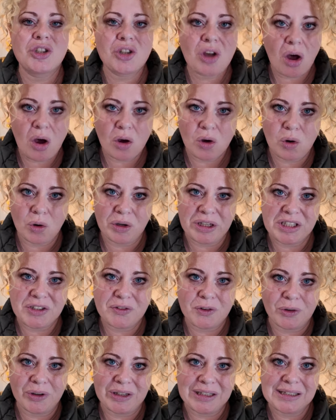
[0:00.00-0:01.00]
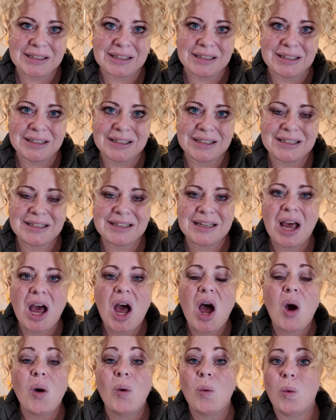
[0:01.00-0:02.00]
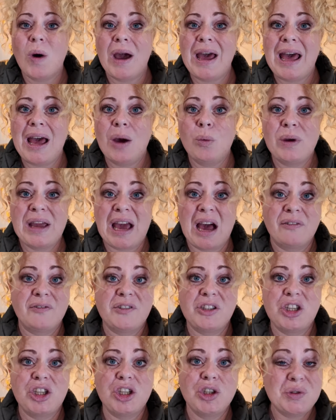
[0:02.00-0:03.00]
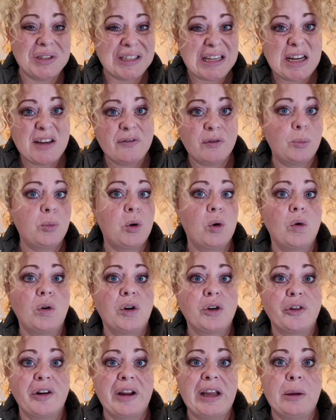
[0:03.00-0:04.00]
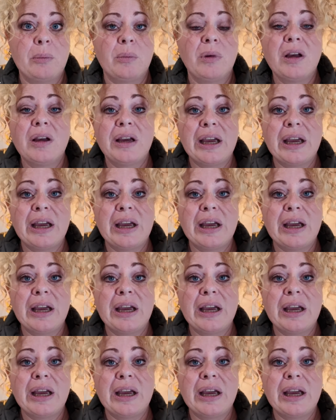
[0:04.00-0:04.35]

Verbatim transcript: sarcoids, for instance, where we have to use Liverpool cream